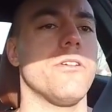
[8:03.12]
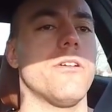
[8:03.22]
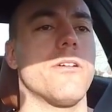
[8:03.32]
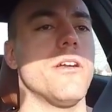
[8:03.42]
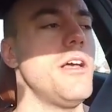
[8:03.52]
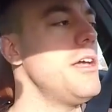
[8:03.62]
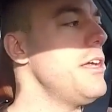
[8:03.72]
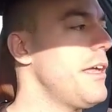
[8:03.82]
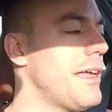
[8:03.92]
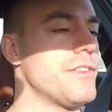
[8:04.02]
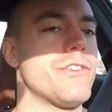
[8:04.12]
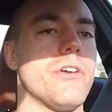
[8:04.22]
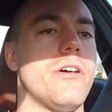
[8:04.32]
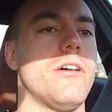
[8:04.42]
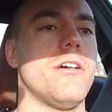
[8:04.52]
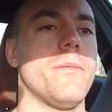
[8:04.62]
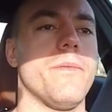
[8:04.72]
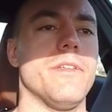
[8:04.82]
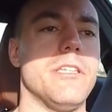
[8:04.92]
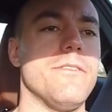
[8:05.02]
car and saw
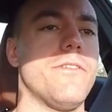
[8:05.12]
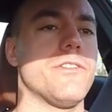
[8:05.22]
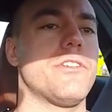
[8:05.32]
the default